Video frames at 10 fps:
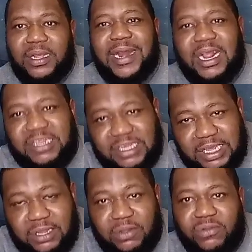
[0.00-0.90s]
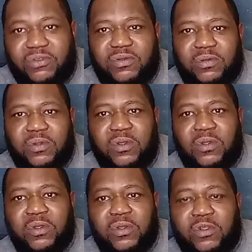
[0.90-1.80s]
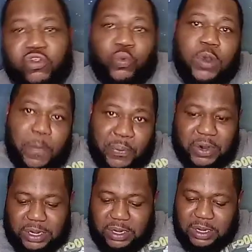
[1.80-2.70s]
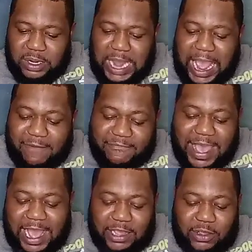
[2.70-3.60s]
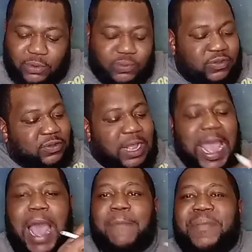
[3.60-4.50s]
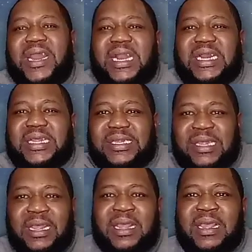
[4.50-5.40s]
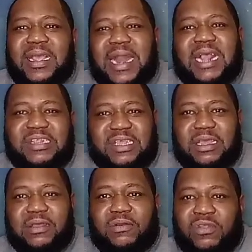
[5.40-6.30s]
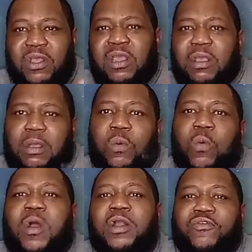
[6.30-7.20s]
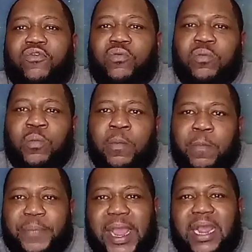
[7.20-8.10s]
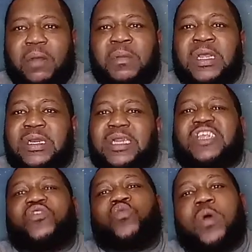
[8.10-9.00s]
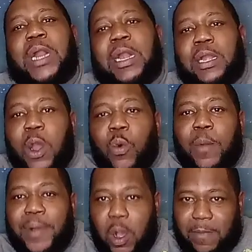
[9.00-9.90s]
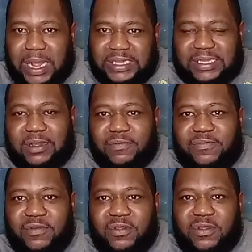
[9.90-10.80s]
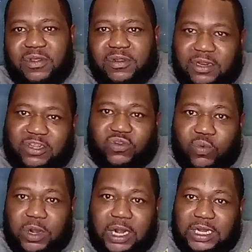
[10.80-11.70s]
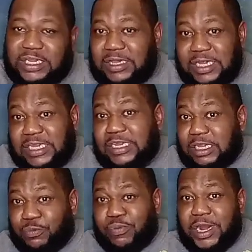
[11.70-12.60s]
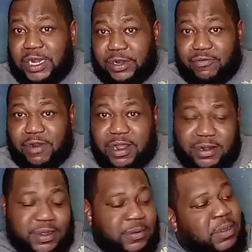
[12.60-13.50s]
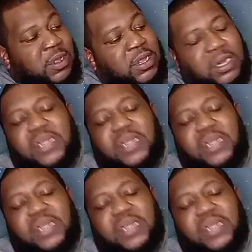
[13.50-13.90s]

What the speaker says: So we're going to put our values, our abilities, and our skills in one group. Bam. This is what I know about myself. This is us breaking the ground up. This is what I know about myself.